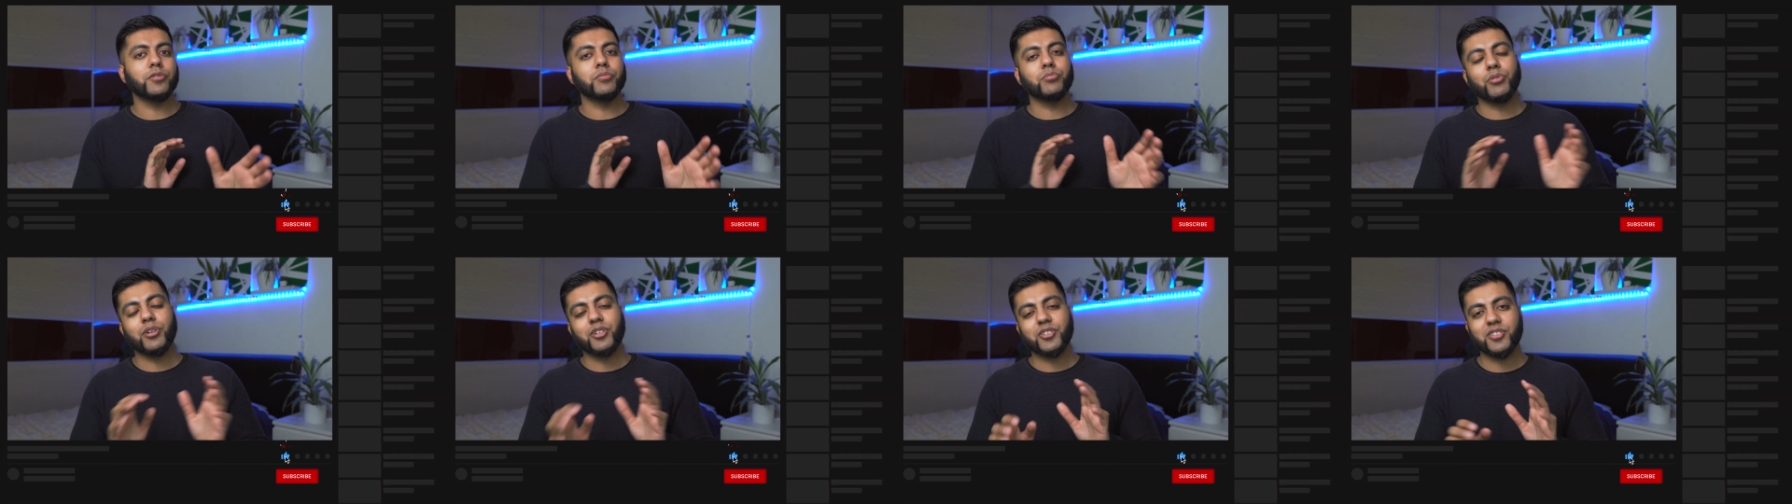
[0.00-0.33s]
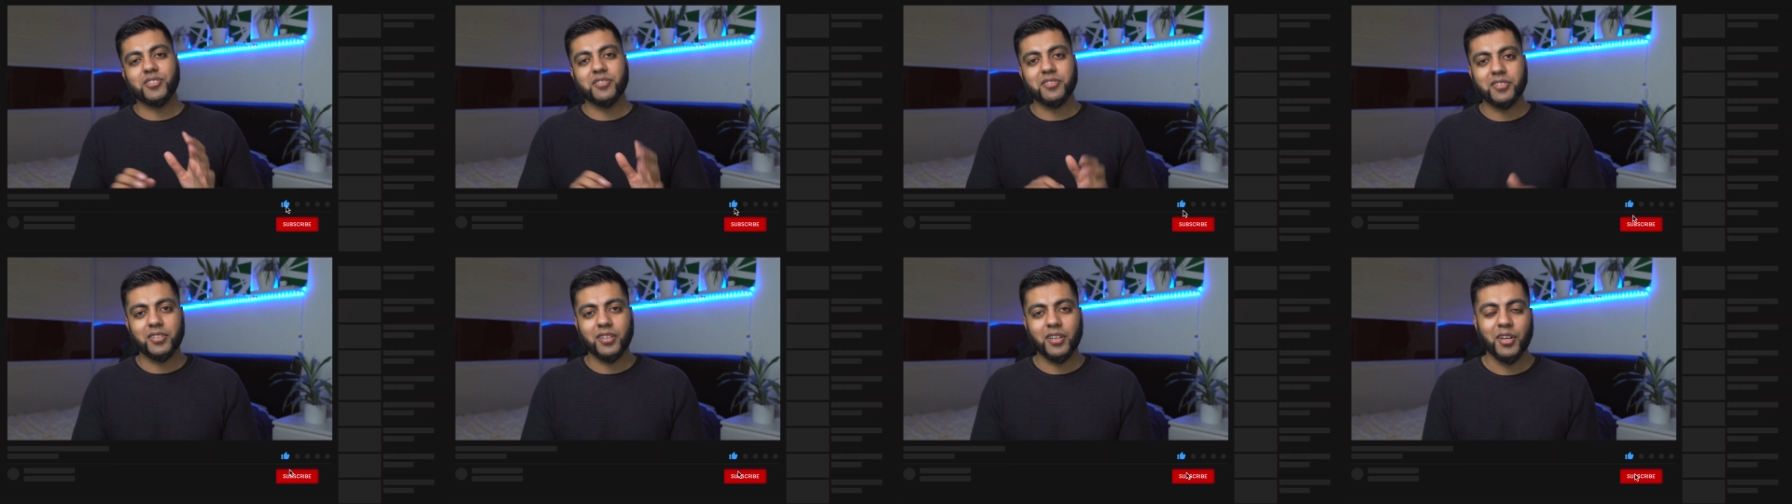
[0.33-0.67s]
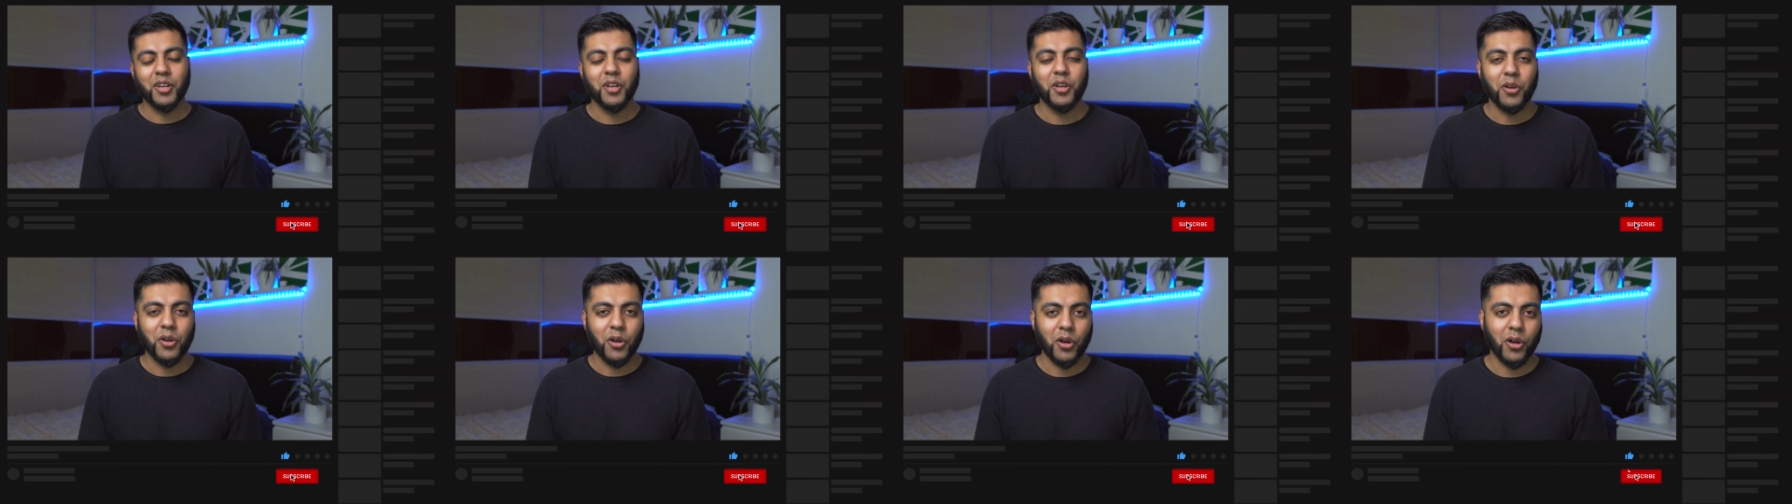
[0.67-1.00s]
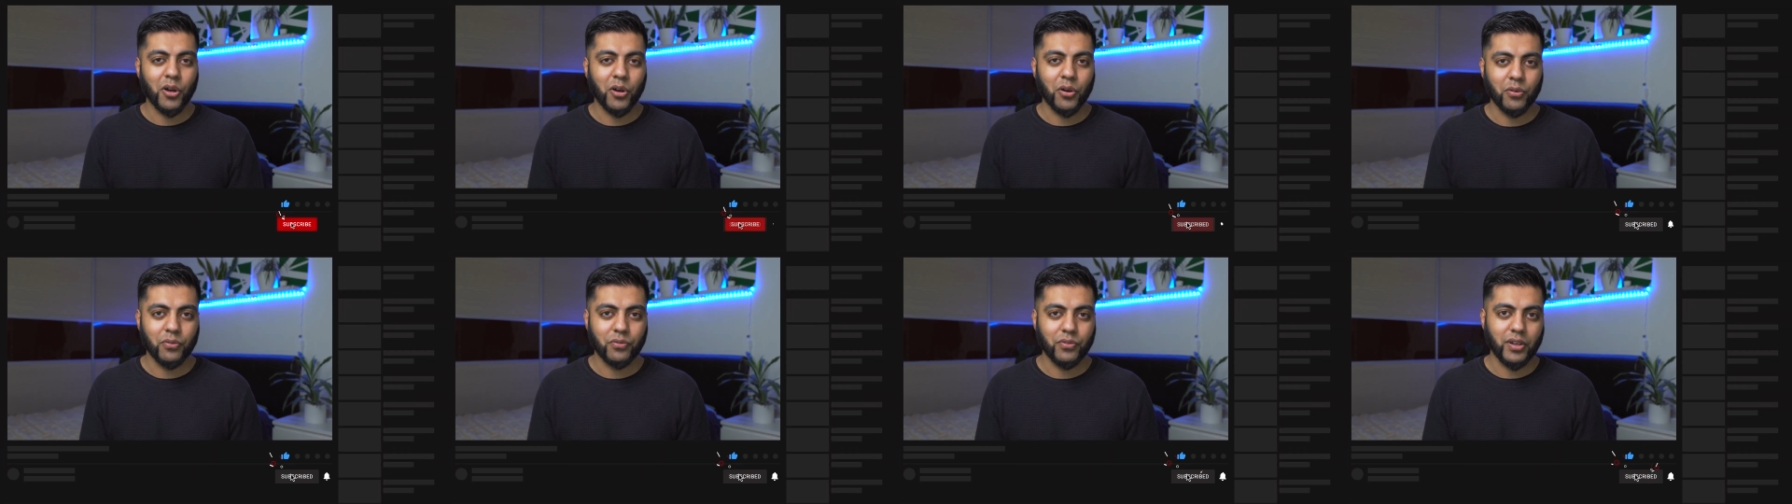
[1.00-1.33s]
impressions
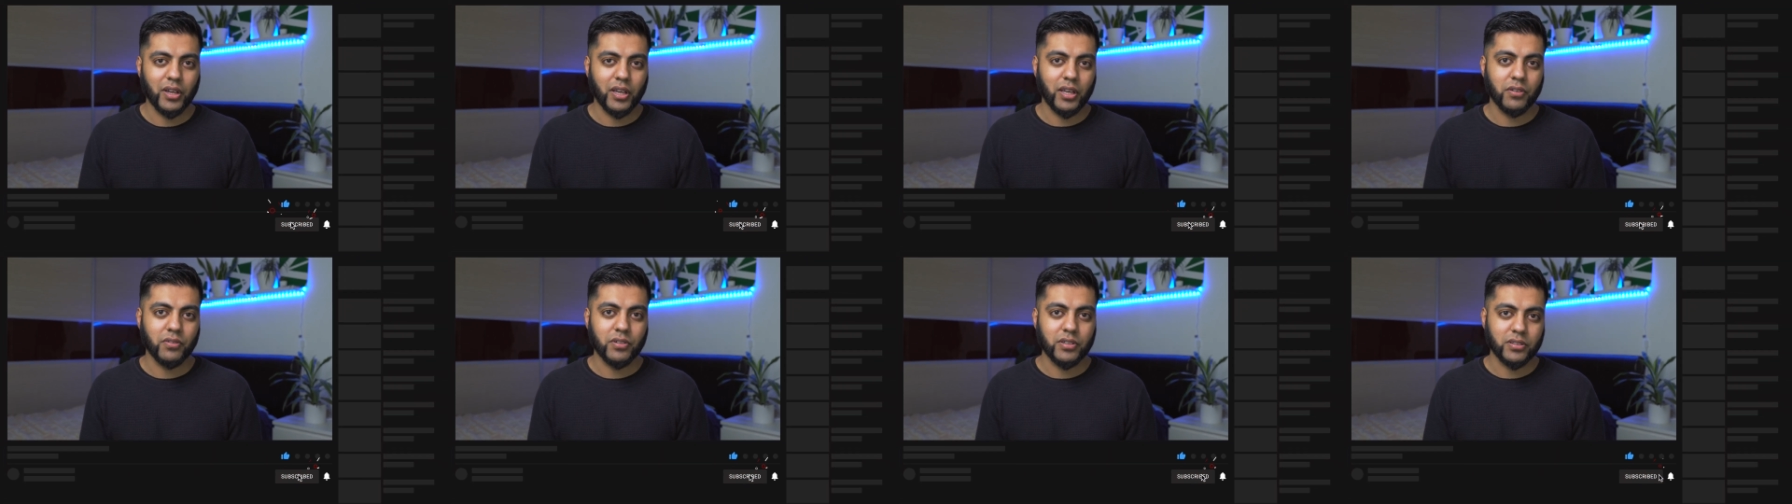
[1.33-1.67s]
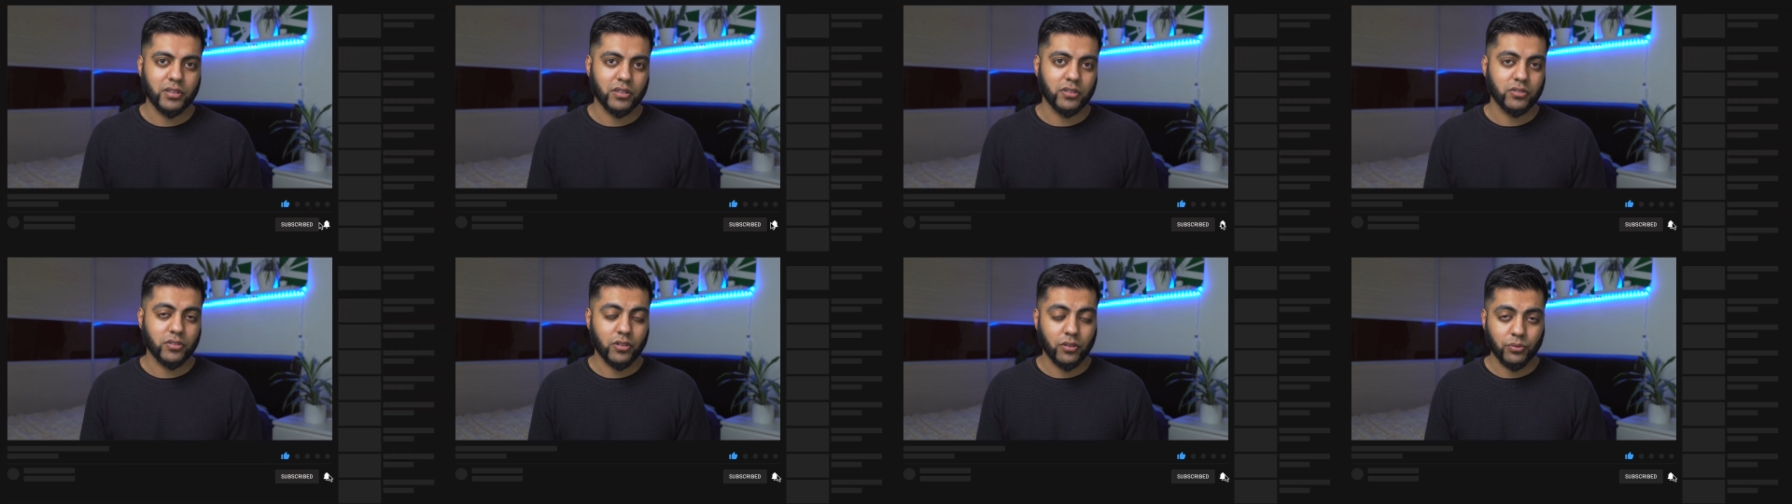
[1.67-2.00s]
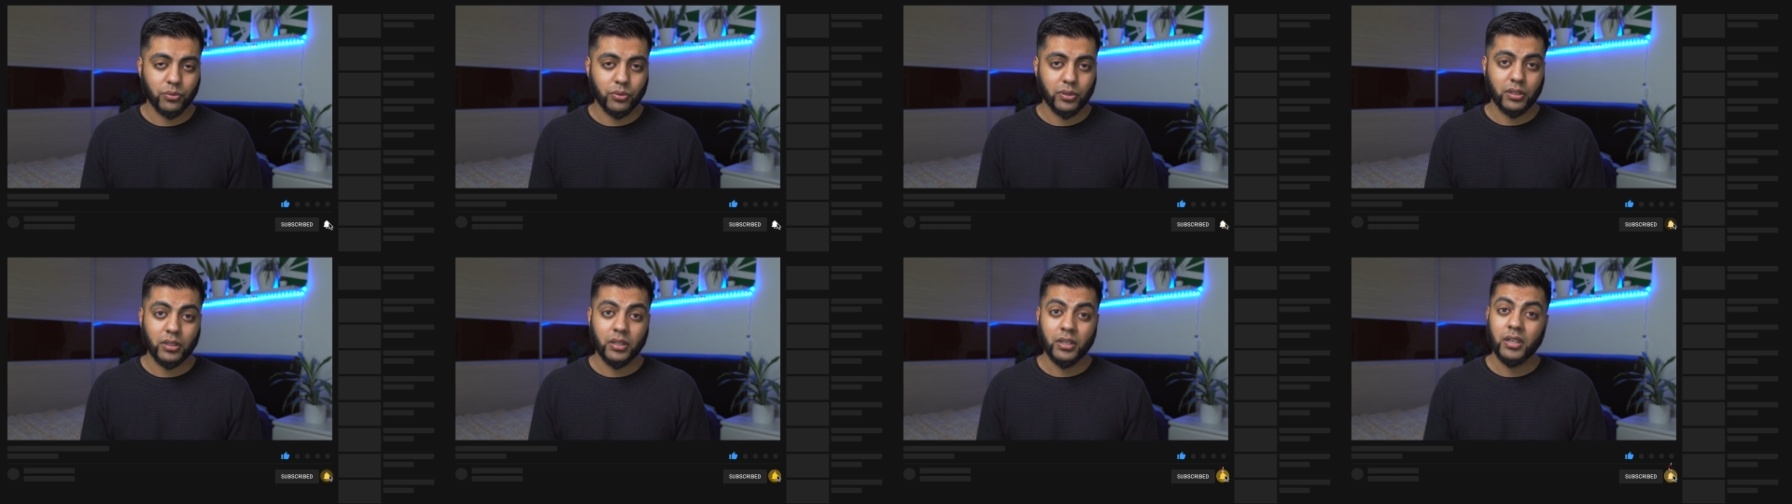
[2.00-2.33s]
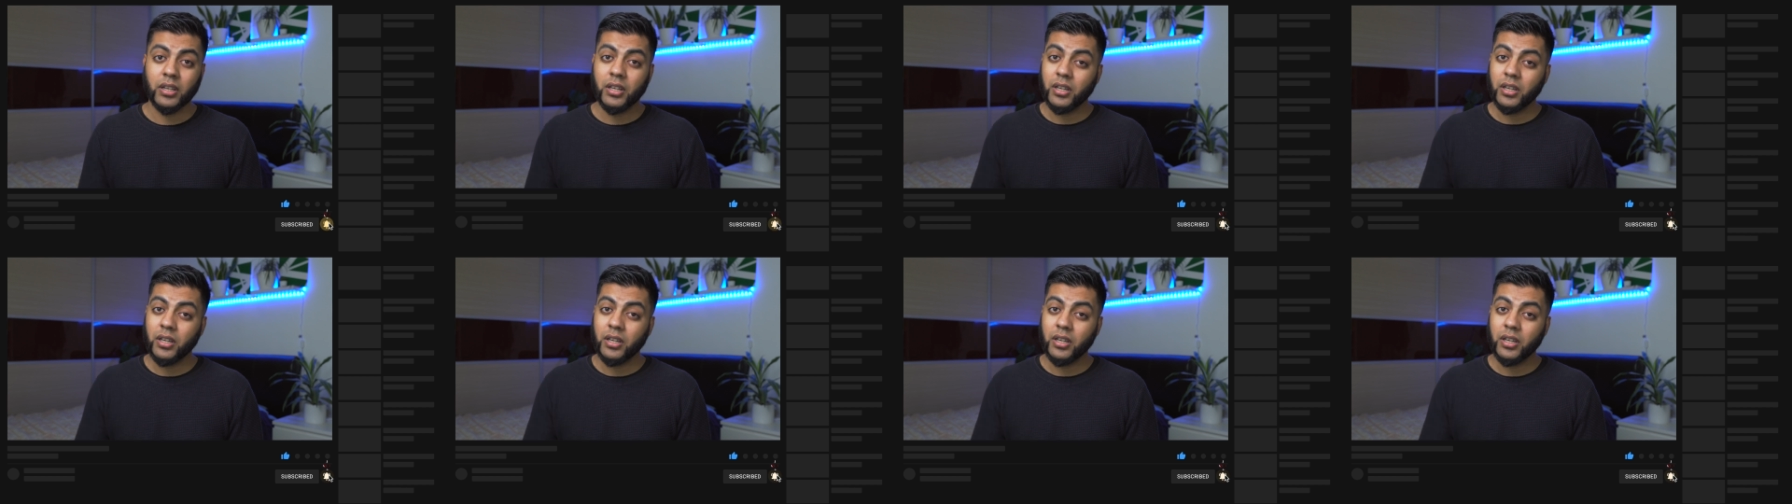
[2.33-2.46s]
of a research software.